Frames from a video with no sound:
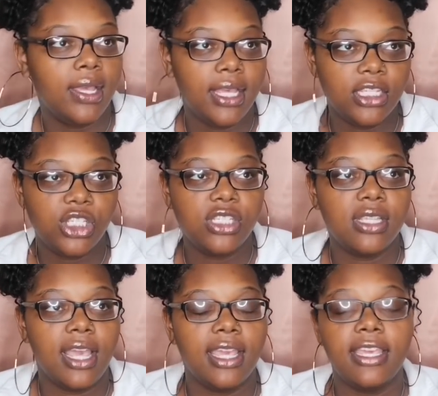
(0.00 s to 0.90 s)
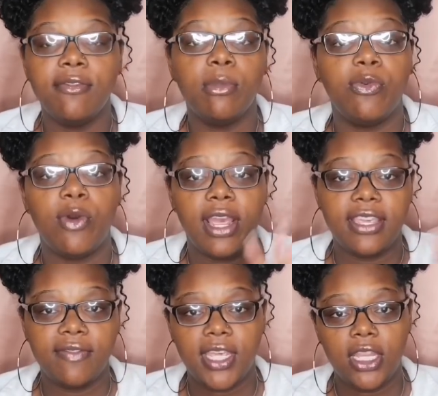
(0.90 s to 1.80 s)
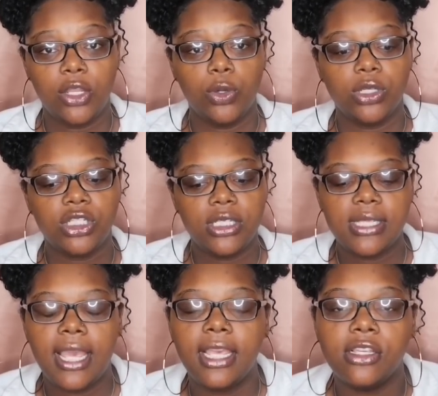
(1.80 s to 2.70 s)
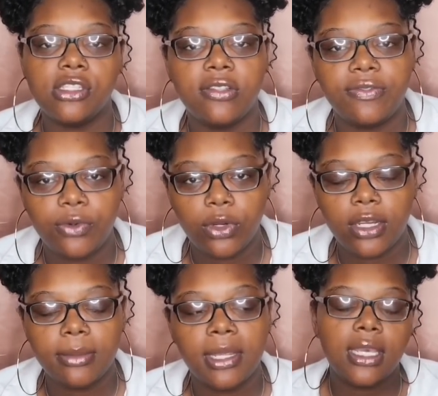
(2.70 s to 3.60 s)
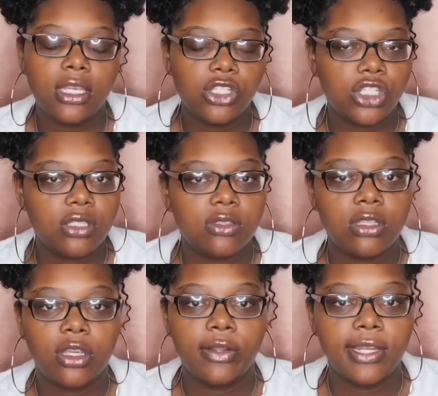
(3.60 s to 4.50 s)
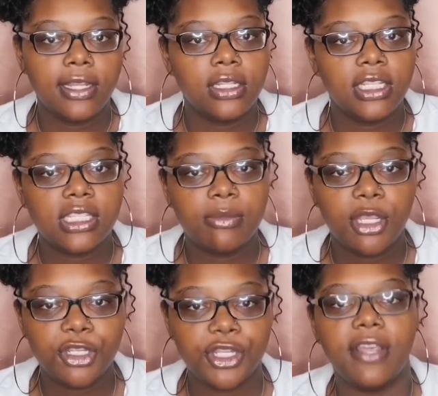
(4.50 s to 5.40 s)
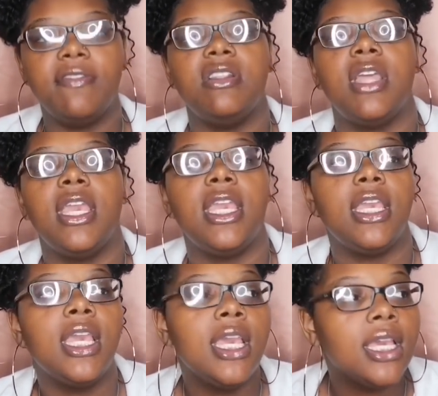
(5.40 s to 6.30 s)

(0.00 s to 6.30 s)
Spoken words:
and she's like, even before I even get in the door, she's like, here's the form, and you just go down the list, make sure everything